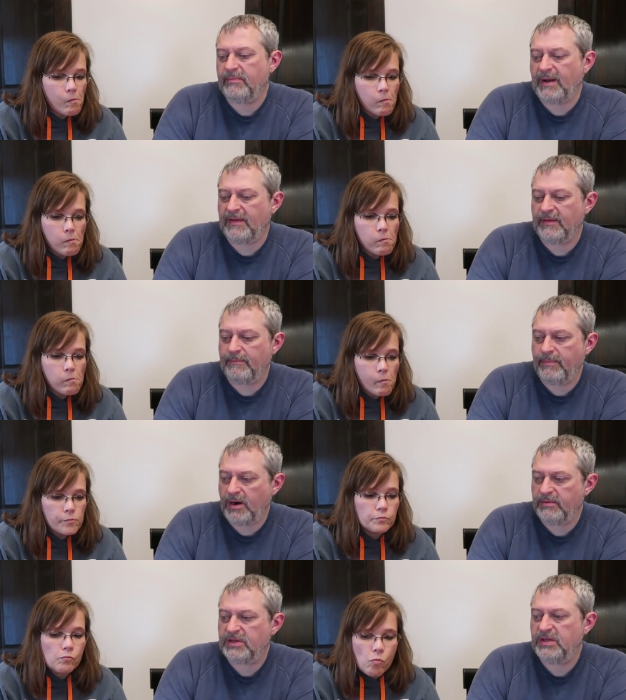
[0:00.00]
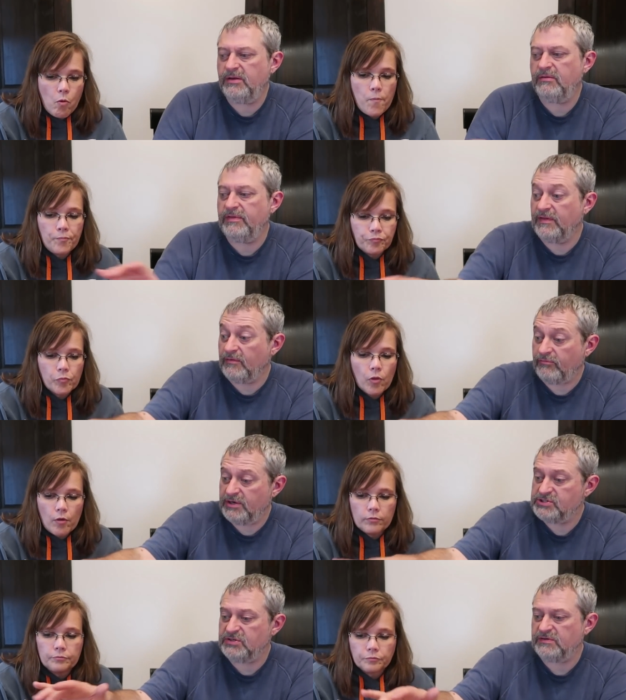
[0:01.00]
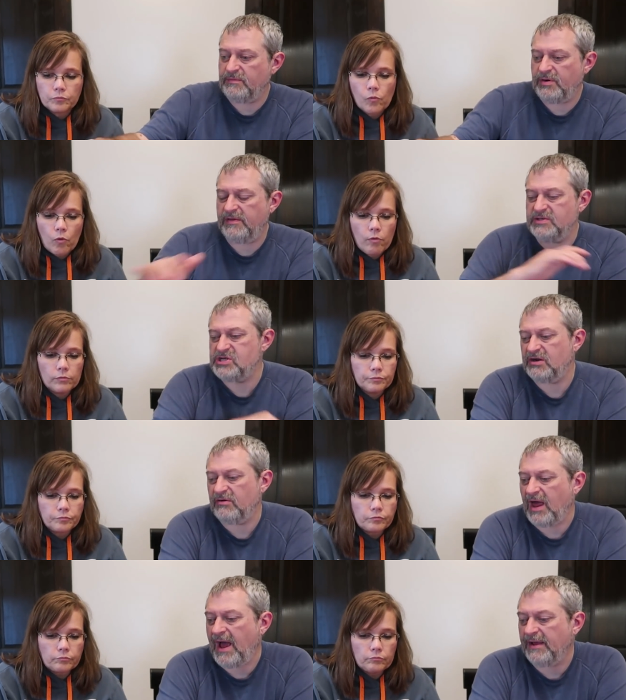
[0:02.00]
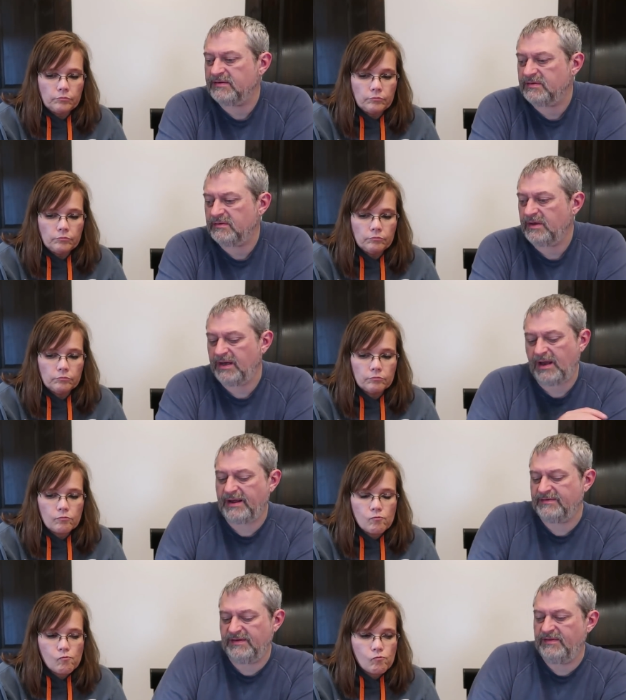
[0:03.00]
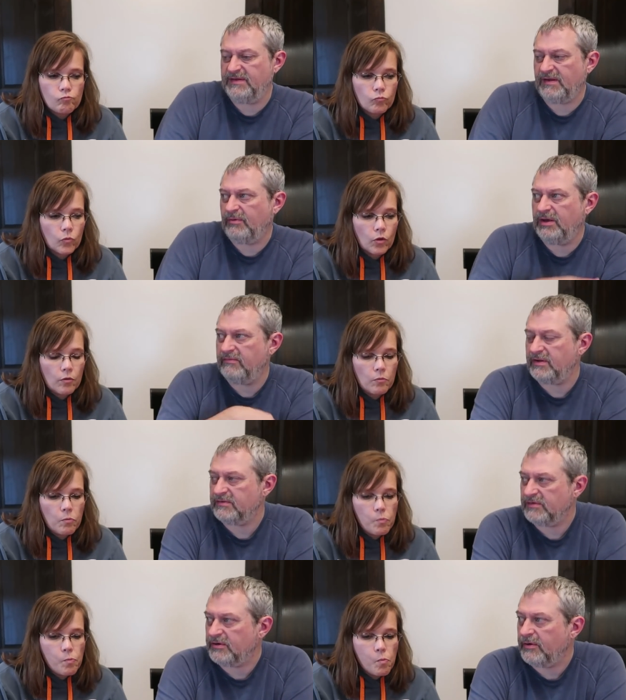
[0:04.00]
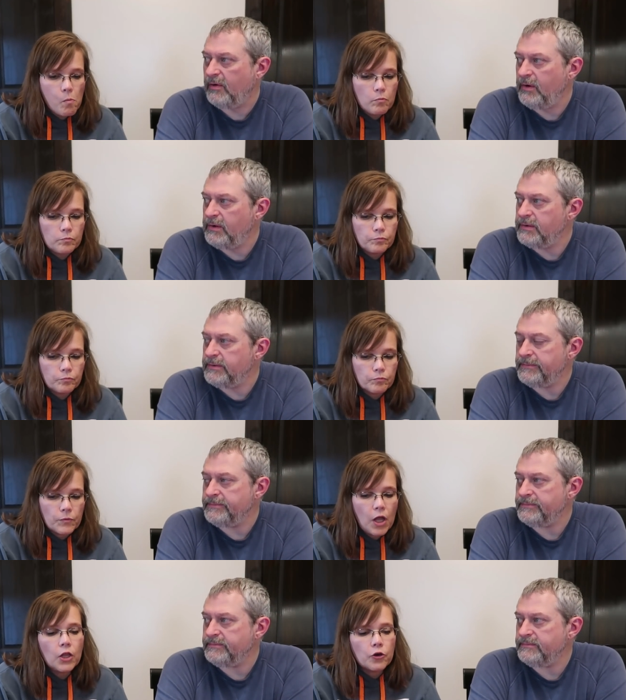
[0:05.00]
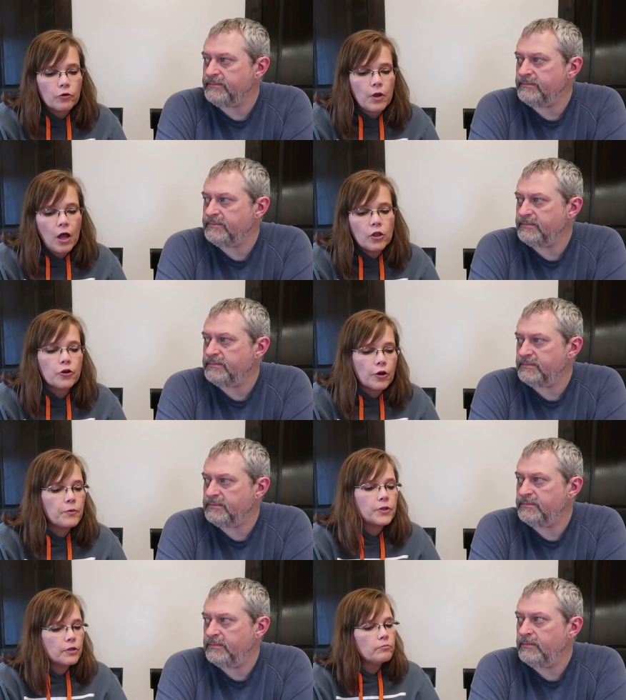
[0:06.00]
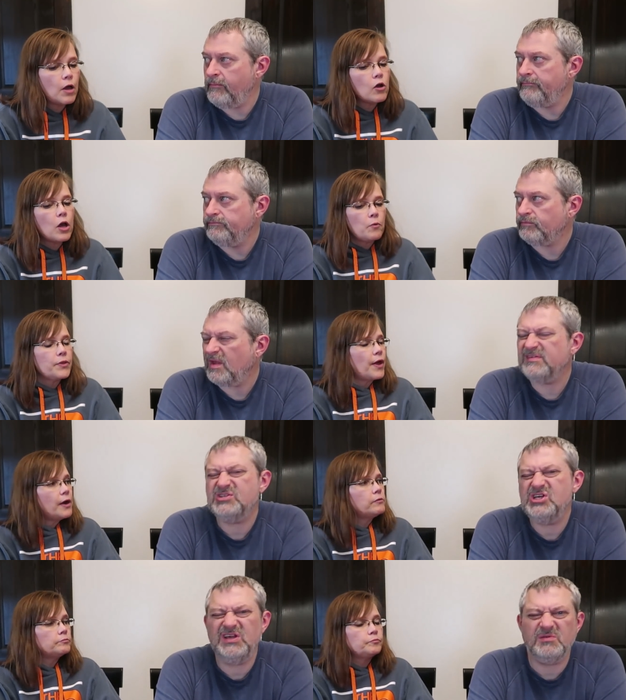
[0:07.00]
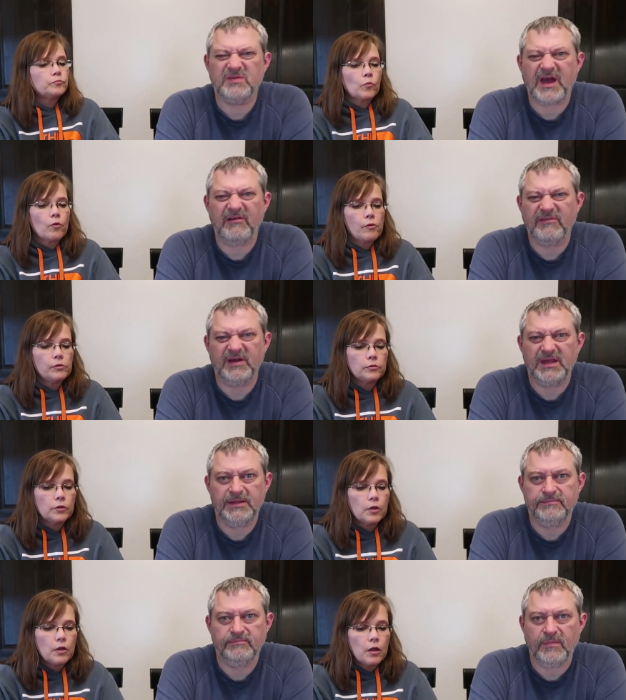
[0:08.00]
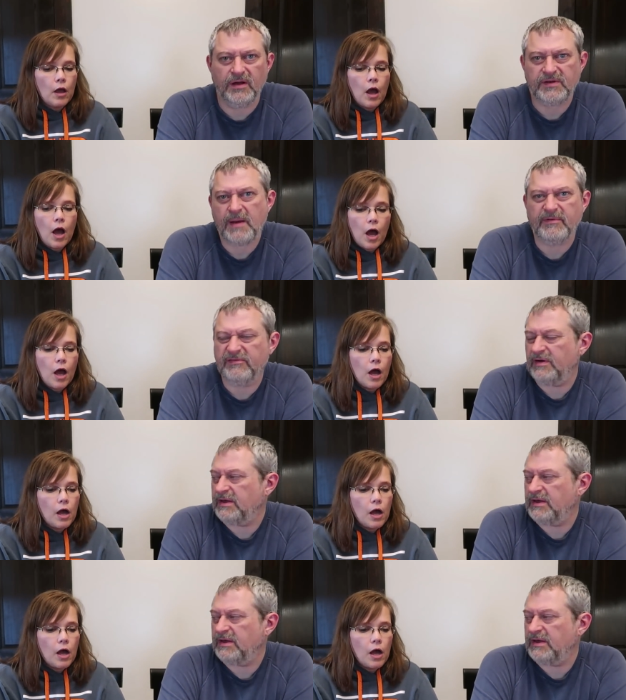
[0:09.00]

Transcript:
Speaker 1: I would buy the barbecue, then the originals, and probably the cheddar last. And like I said, these I wouldn't even consider.
Speaker 2: I'll agree with you. I'll go
Speaker 1: with that. Because the cheese was kind of funky on top of